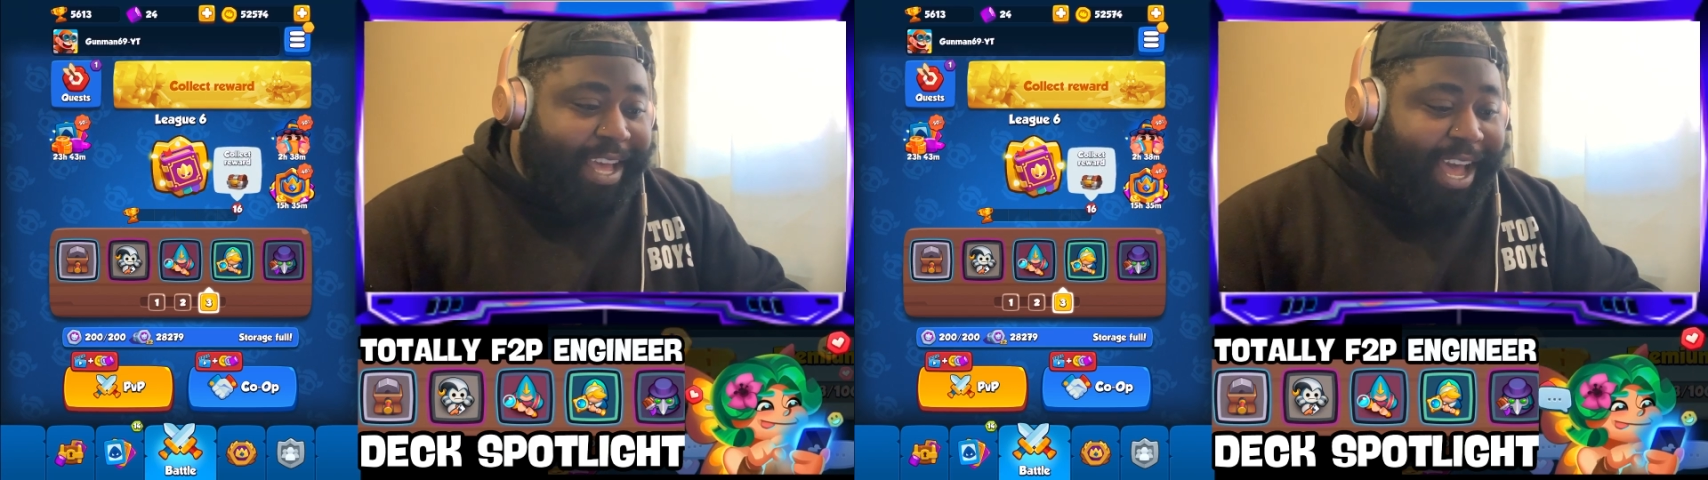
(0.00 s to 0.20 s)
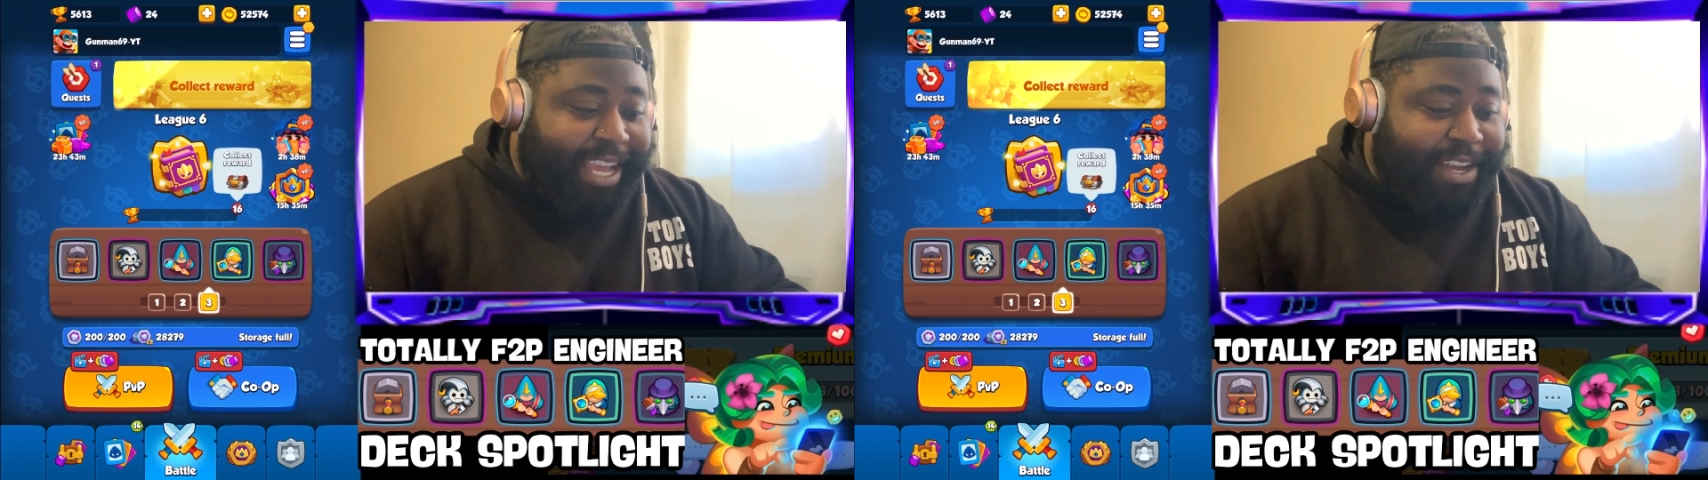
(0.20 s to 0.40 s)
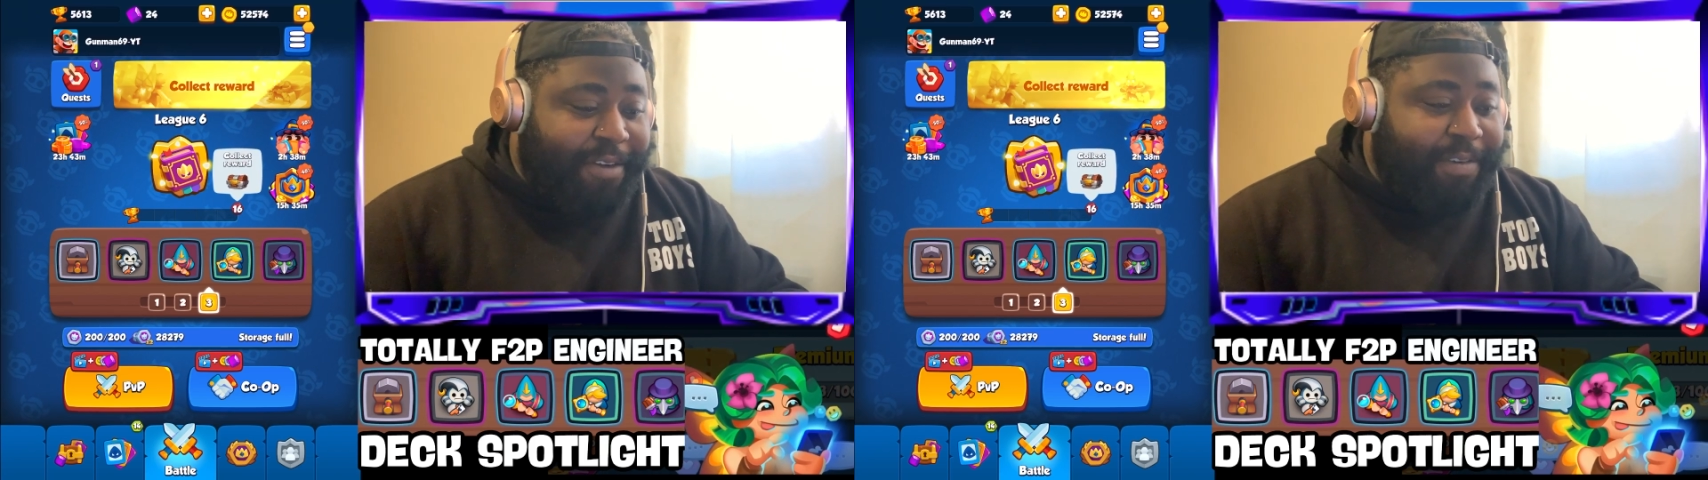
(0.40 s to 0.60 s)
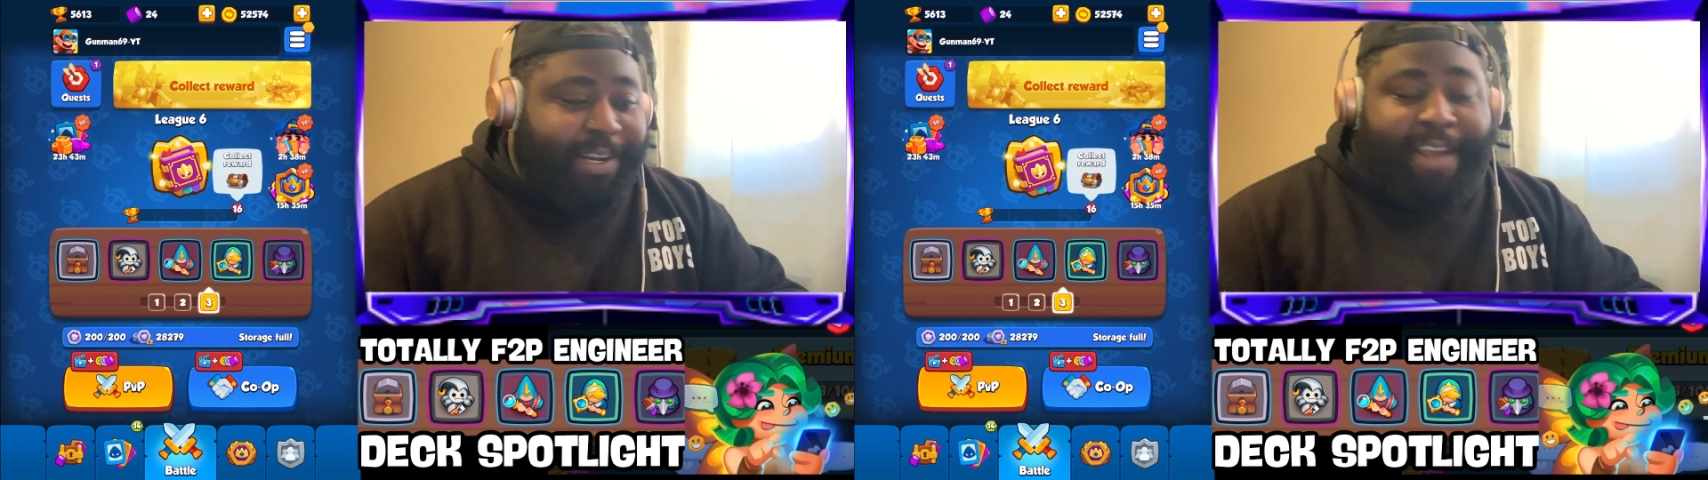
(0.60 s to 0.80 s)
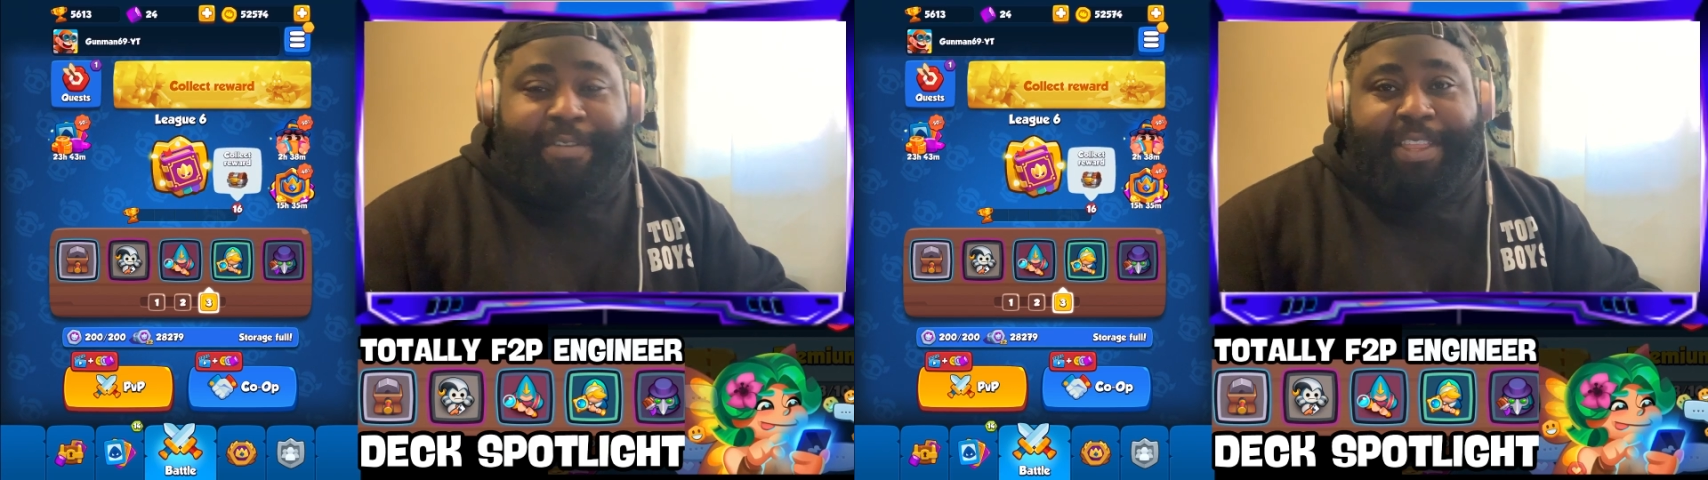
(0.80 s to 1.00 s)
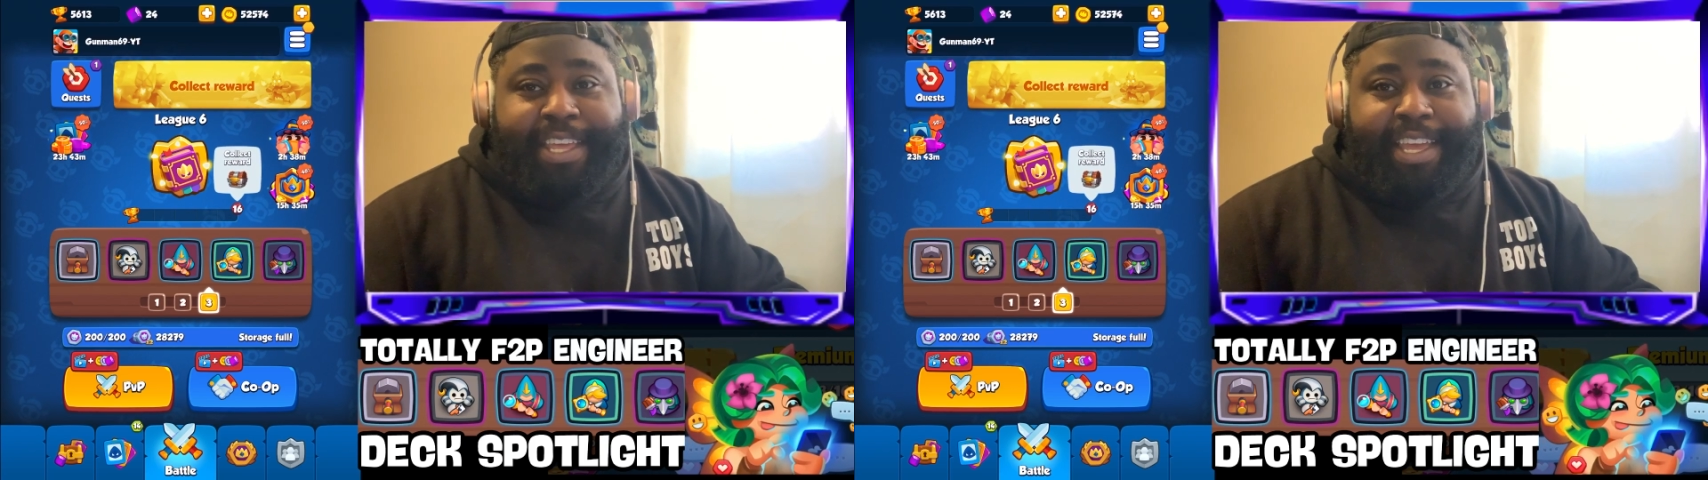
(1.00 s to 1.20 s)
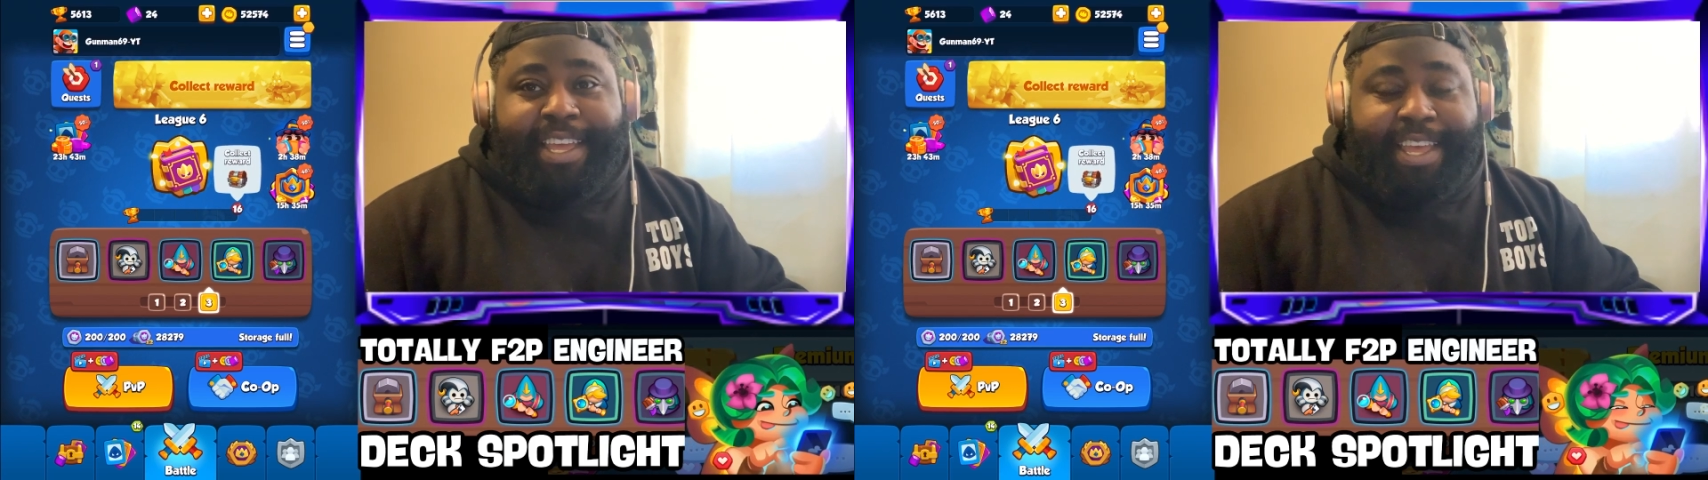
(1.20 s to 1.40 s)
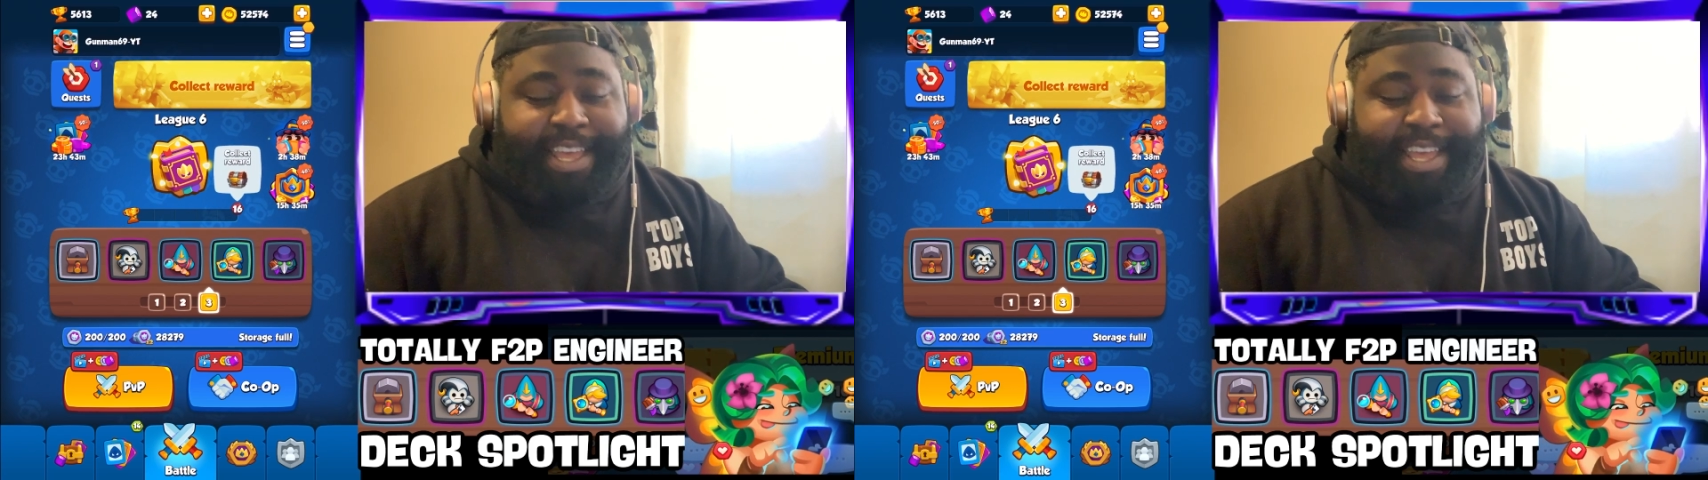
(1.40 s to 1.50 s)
I covered everything